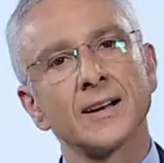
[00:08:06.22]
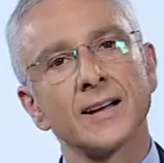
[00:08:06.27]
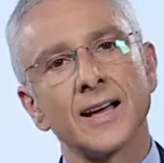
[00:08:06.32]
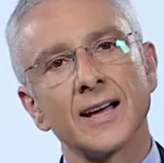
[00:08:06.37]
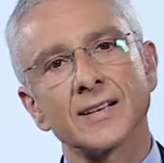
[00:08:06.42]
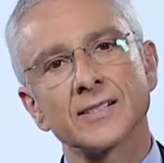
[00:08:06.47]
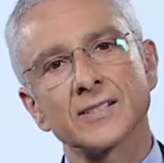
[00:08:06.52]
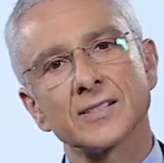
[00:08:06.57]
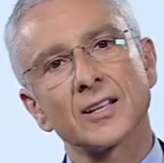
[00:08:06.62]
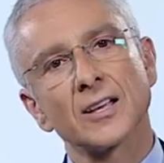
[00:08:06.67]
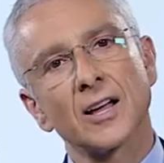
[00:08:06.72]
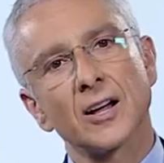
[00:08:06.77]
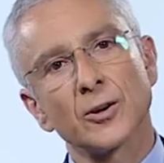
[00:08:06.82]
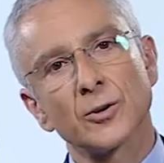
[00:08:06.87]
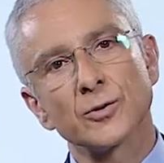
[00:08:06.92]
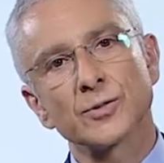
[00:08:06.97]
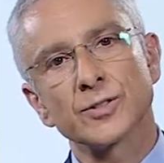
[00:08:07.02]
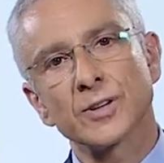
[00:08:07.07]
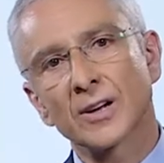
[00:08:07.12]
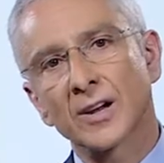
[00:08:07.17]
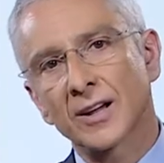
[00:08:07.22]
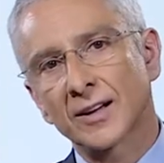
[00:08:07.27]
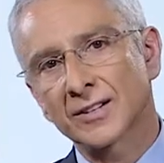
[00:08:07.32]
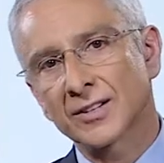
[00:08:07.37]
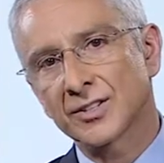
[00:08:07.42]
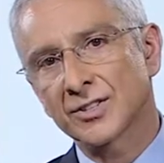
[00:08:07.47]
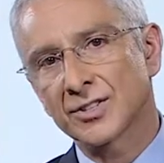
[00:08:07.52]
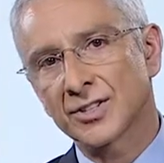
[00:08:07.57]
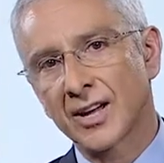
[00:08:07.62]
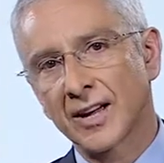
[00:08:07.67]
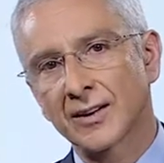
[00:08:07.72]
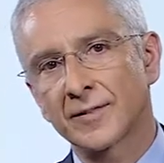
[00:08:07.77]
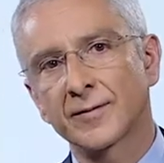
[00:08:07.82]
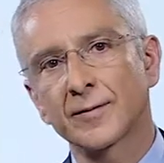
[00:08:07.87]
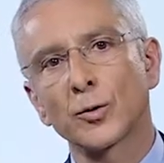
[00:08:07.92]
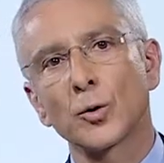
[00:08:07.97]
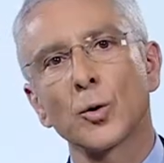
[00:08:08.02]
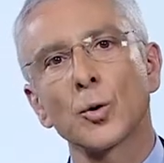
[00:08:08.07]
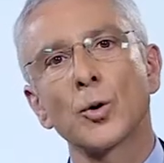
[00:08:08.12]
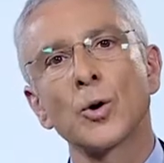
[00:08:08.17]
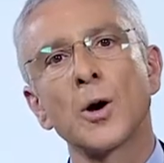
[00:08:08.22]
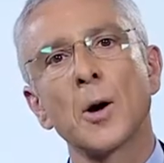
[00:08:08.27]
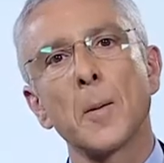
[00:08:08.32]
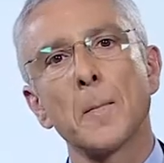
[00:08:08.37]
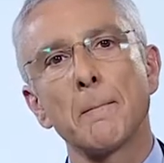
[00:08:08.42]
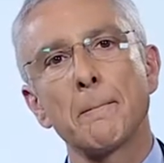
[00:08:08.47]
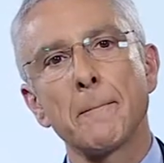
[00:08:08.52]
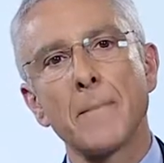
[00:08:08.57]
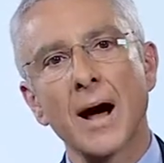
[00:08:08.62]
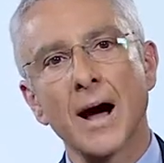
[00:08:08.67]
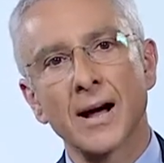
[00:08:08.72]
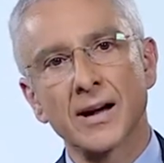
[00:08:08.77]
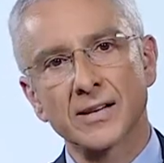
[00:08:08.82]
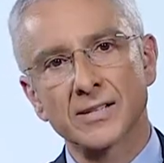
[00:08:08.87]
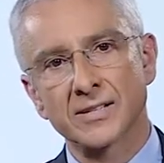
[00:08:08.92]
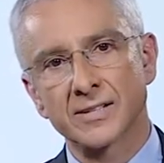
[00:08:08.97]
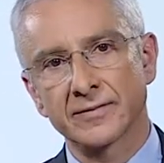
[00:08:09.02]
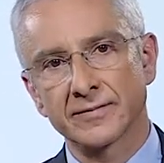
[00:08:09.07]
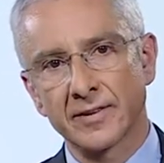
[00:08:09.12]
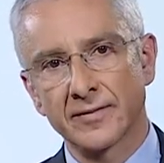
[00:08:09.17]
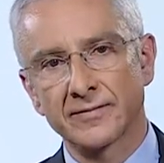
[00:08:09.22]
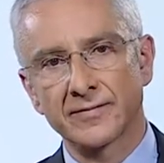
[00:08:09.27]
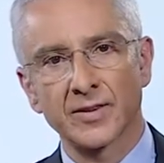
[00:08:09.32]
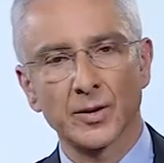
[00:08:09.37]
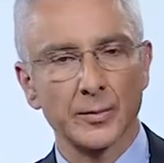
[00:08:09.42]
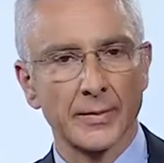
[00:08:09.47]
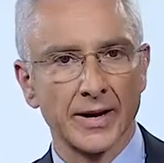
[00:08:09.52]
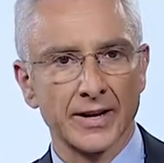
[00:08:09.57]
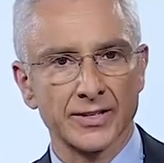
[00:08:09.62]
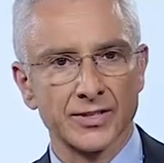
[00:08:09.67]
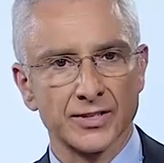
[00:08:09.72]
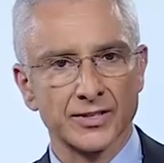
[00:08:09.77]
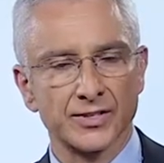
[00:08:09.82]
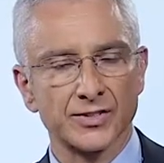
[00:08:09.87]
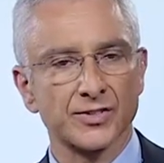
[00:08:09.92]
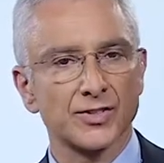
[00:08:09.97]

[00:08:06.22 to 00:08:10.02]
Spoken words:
Lastly, I also like to check for markers of inflammation,